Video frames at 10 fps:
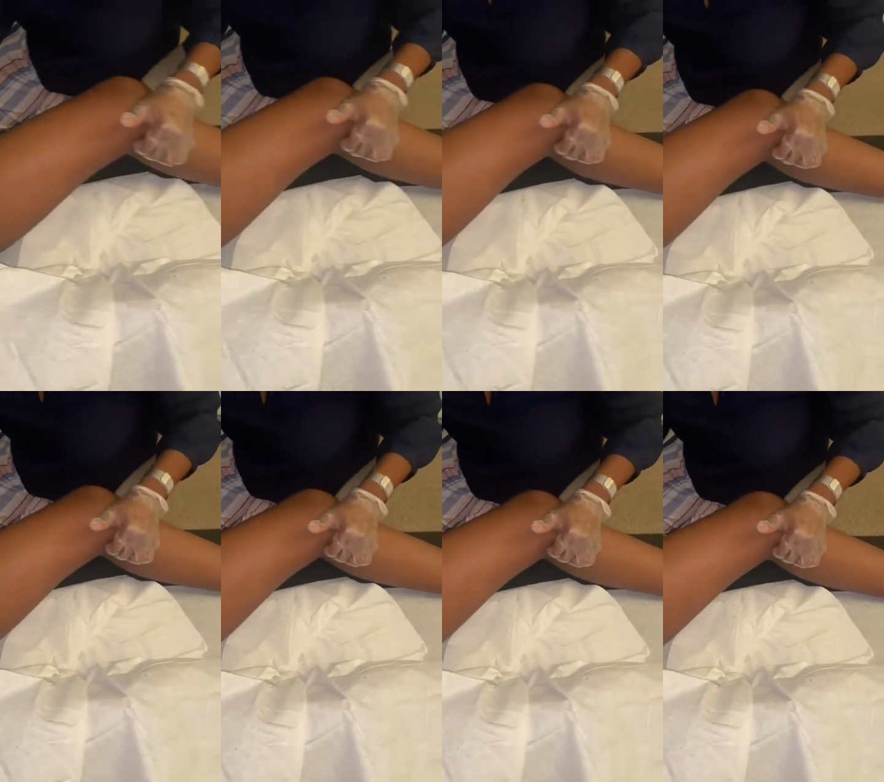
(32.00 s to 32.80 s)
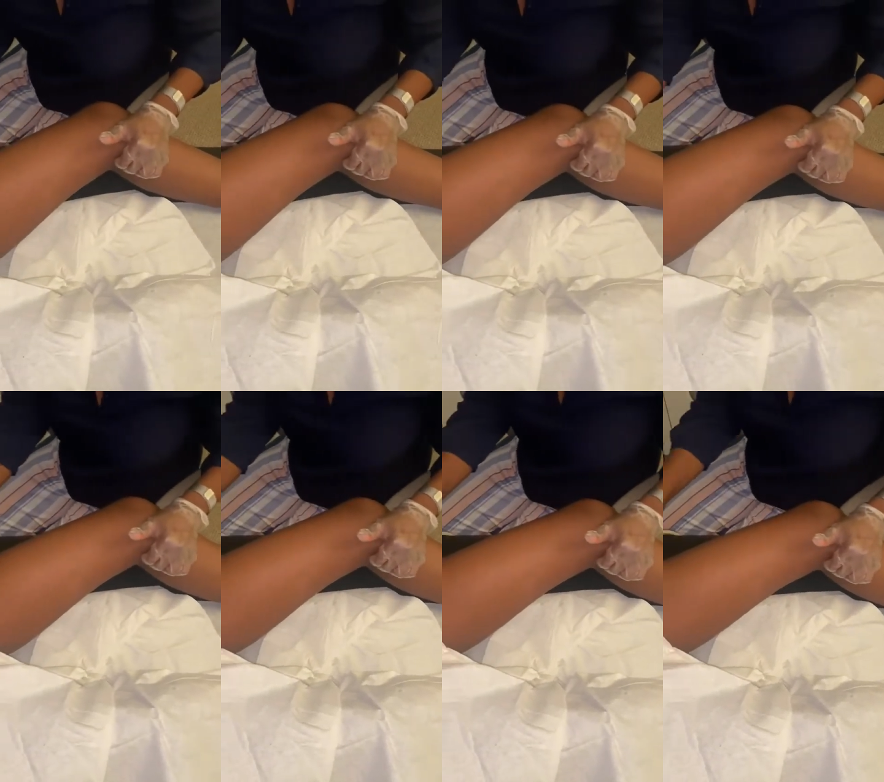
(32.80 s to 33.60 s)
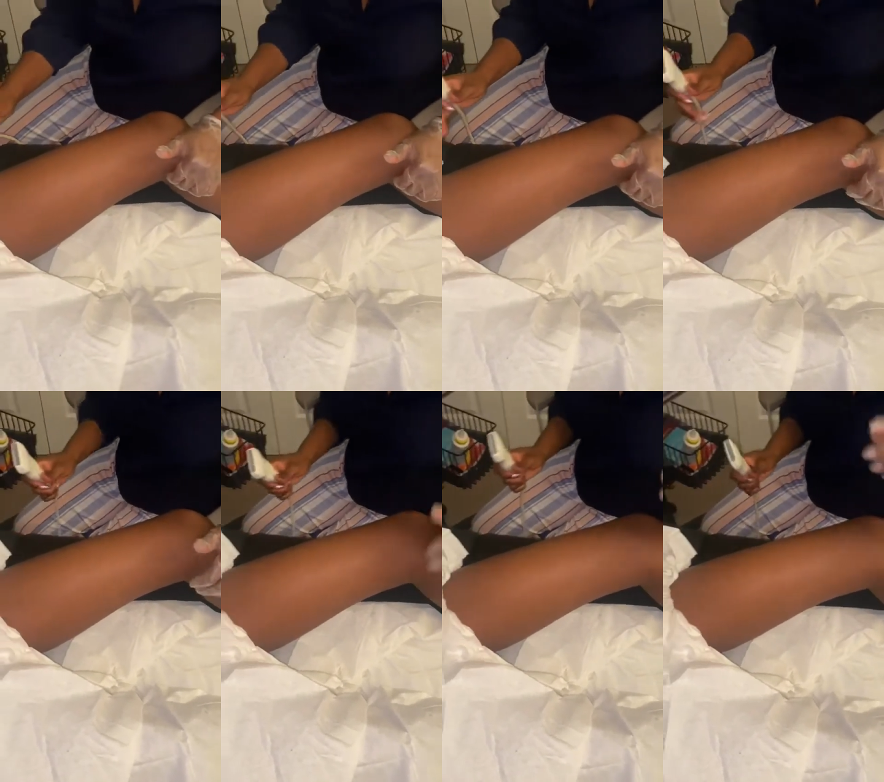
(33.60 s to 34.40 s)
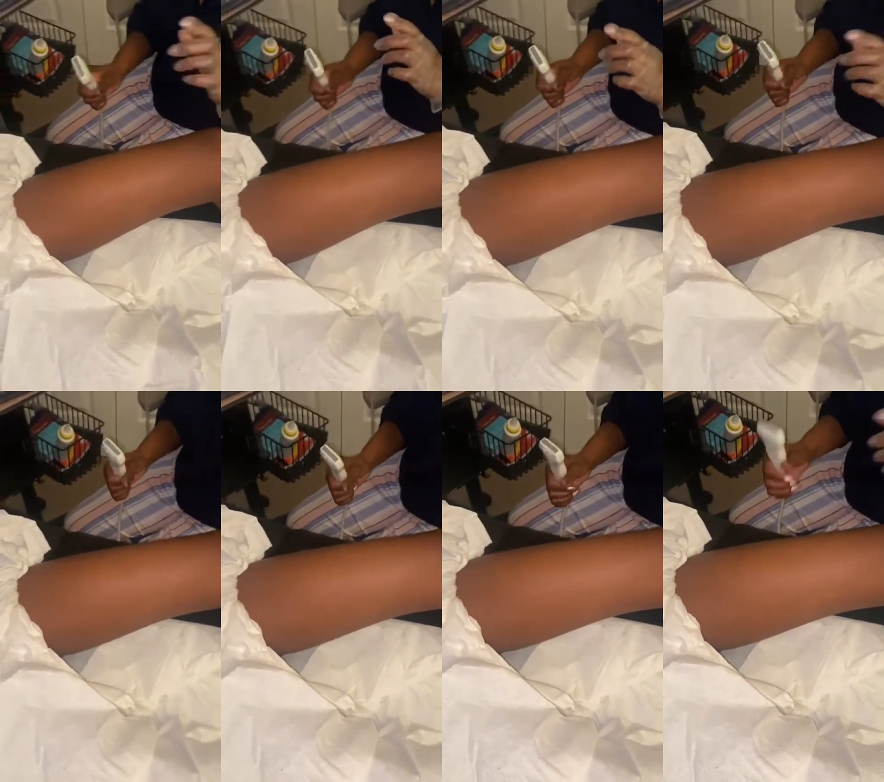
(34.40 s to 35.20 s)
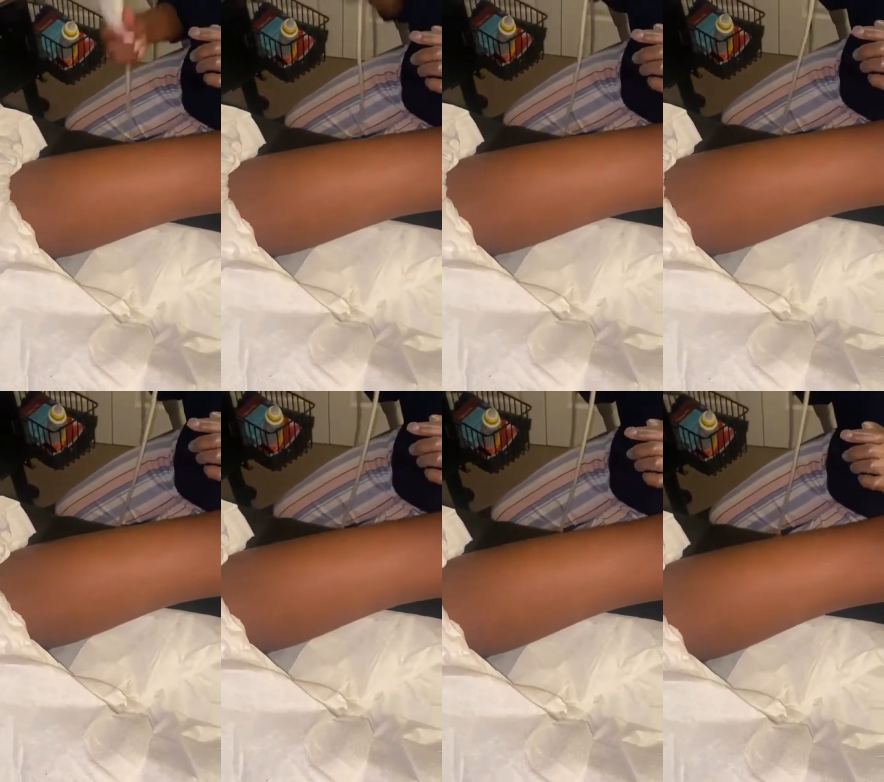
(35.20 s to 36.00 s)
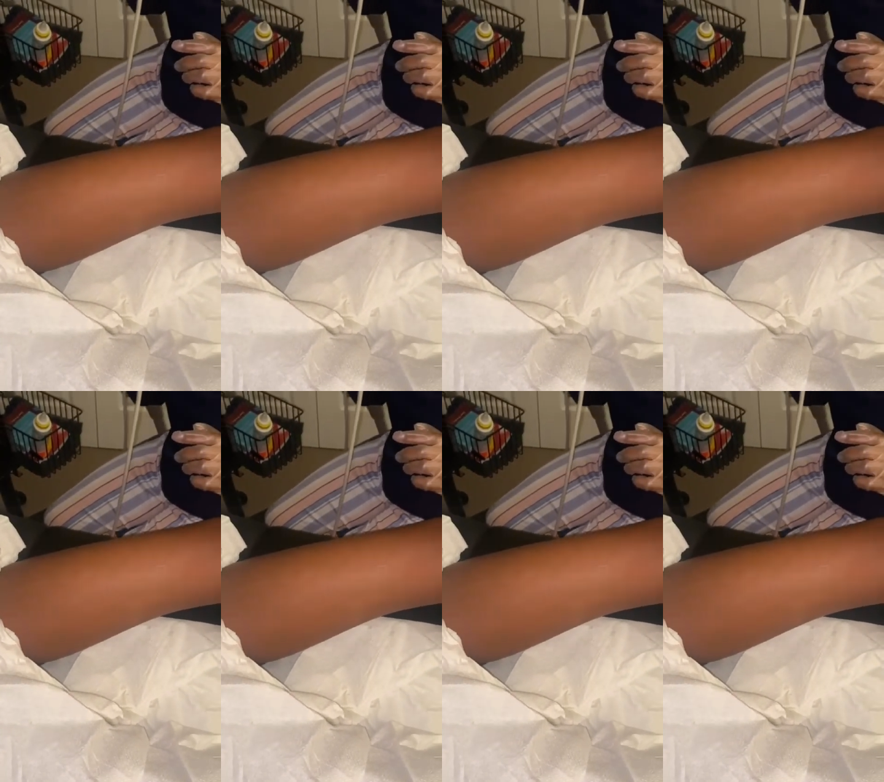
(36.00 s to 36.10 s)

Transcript: No face is visible, so there are no lips to read.